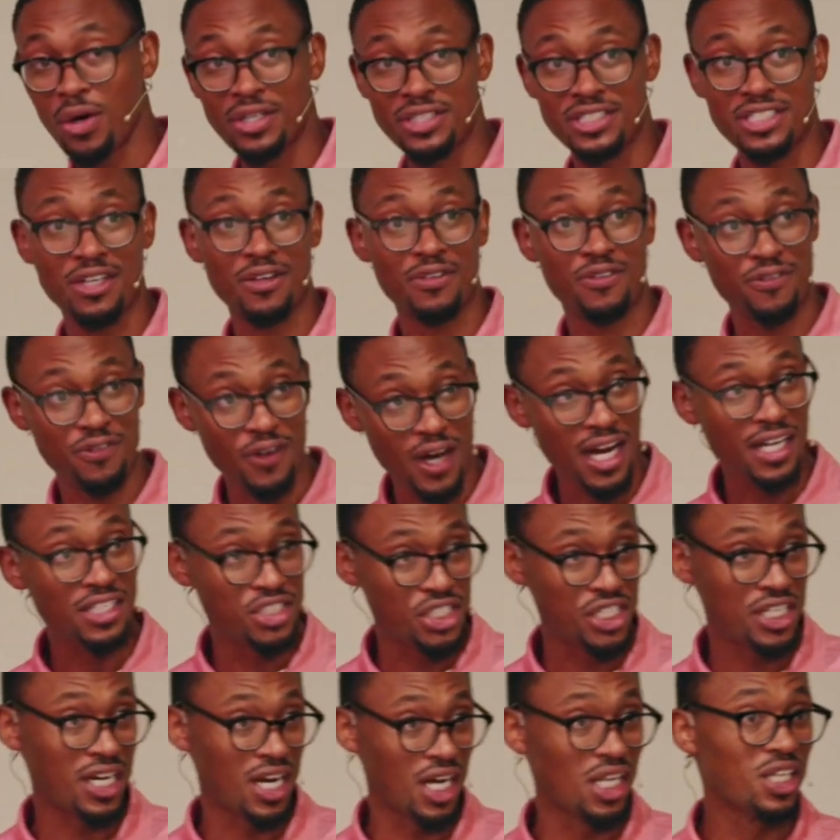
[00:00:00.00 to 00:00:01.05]
in order to
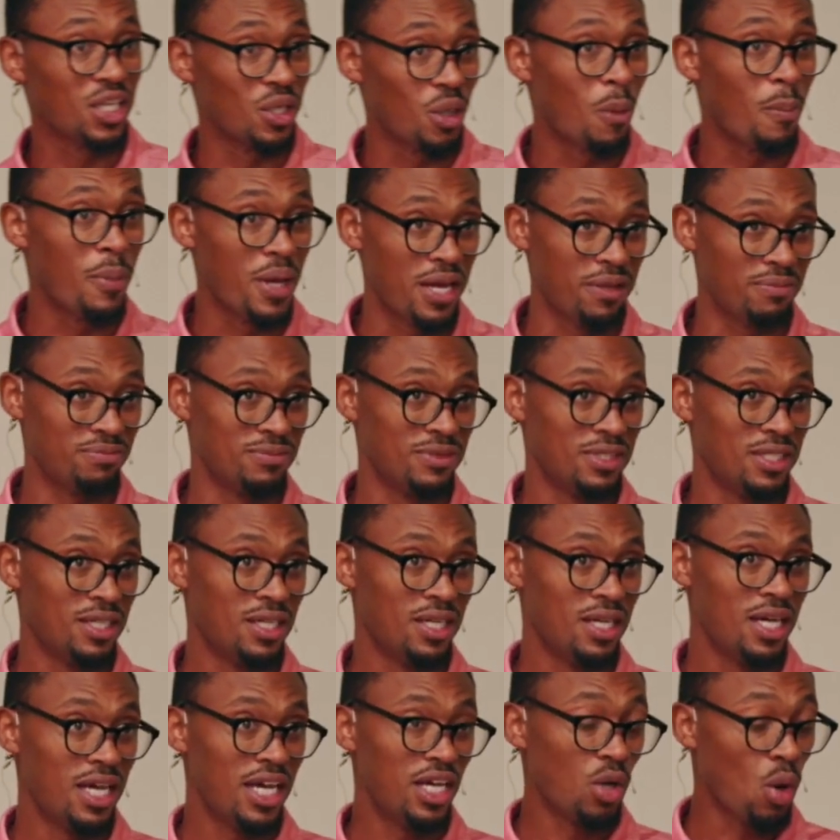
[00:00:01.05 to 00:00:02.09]
fudge it a little bit,
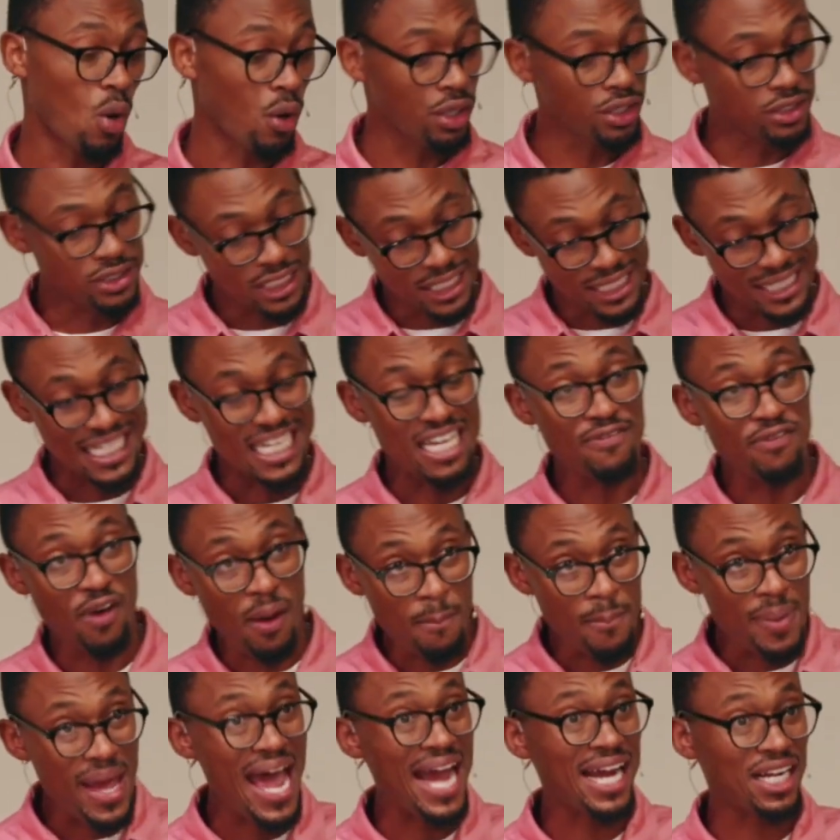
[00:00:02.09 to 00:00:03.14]
in order to
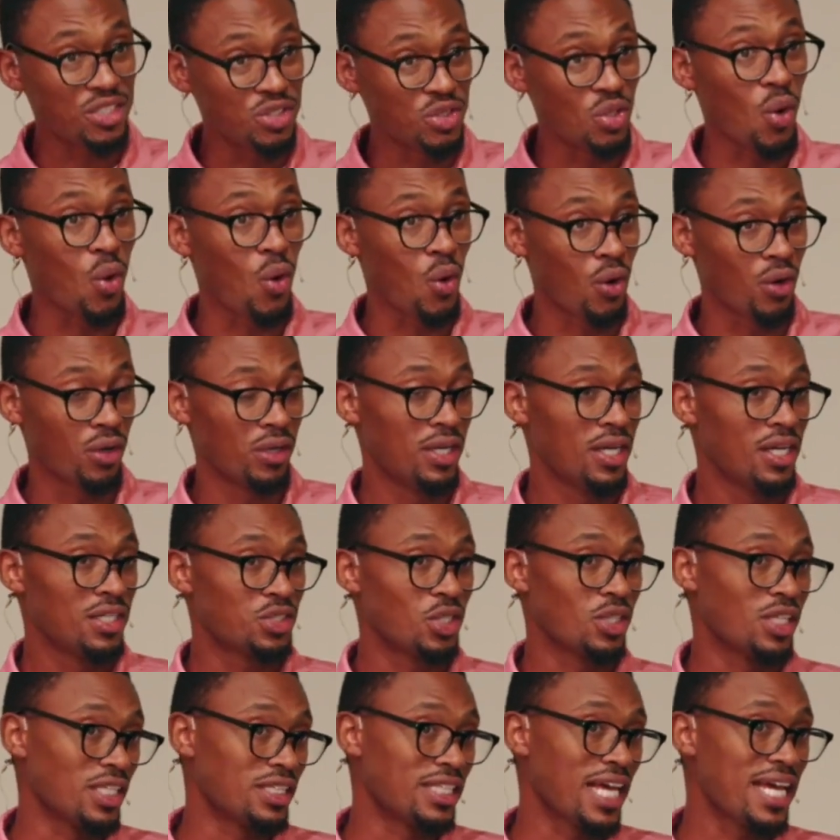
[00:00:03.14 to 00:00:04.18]
leave a back
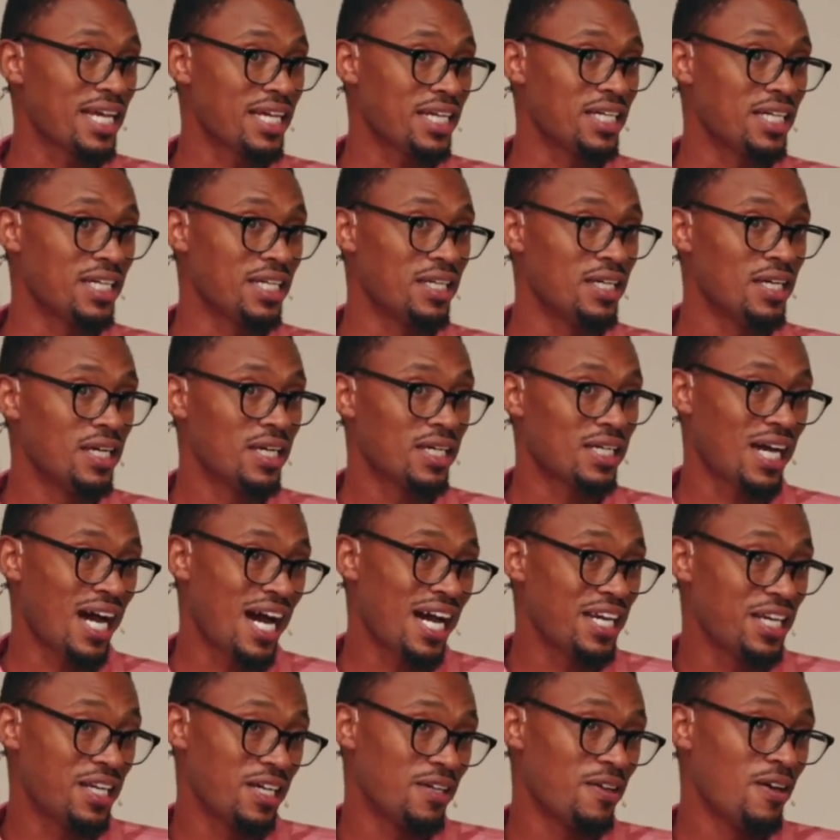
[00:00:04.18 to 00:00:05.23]
door so that they could
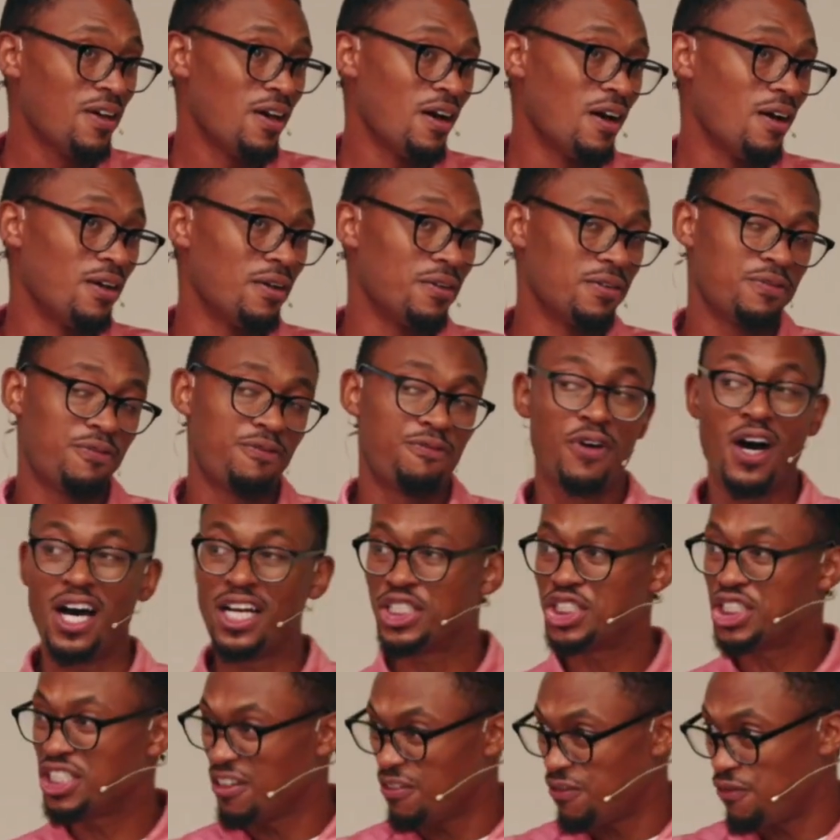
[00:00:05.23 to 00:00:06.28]
kind of
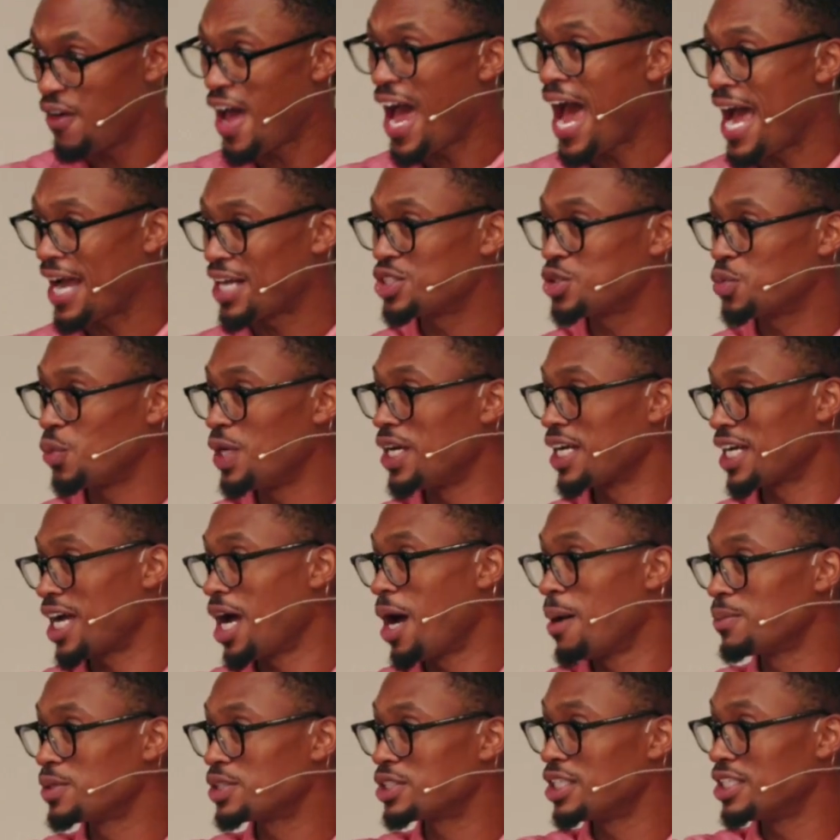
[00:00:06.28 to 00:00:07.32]
fudge the facts
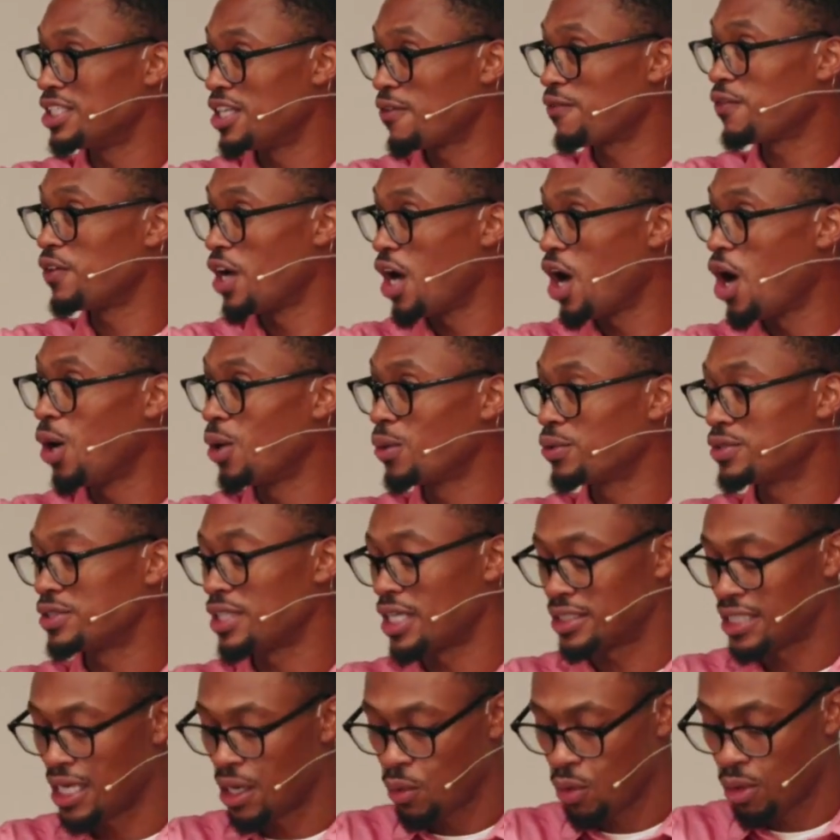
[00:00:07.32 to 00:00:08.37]
when it comes to different
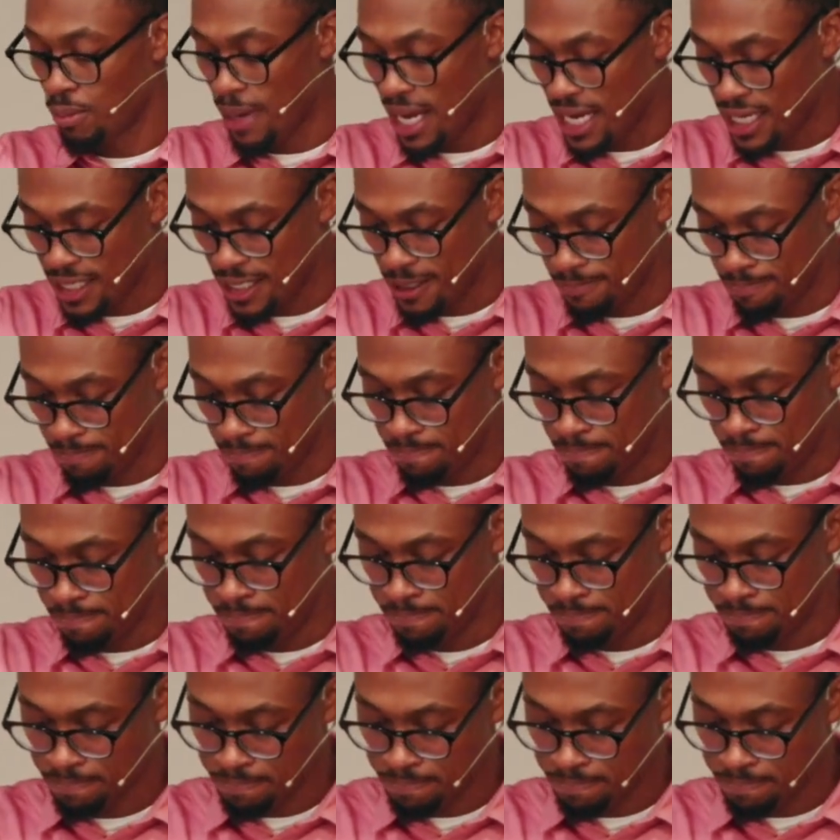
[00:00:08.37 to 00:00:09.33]
oaths that they were making.